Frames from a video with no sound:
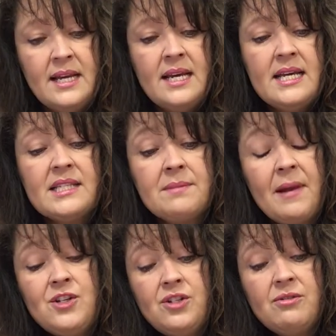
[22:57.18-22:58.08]
It's my
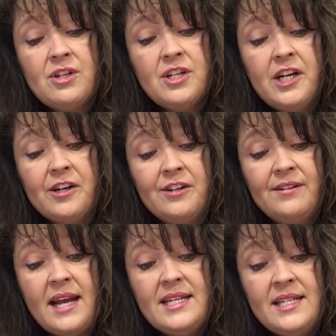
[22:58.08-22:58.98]
junior year,
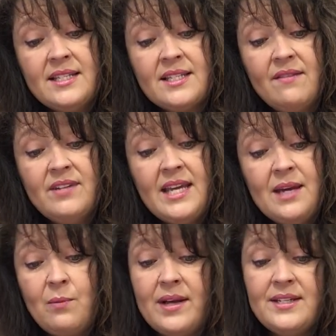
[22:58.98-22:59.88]

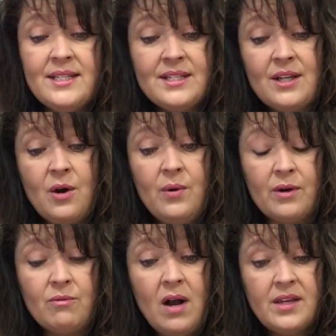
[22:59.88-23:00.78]
1978, when disco
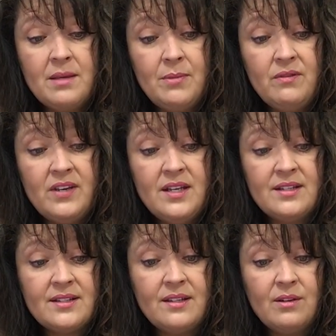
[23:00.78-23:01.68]
and Rocky
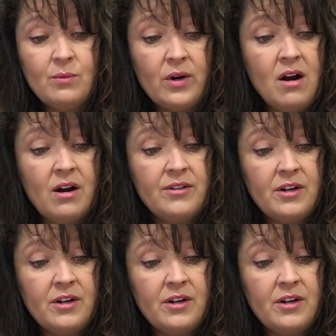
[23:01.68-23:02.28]
movies are the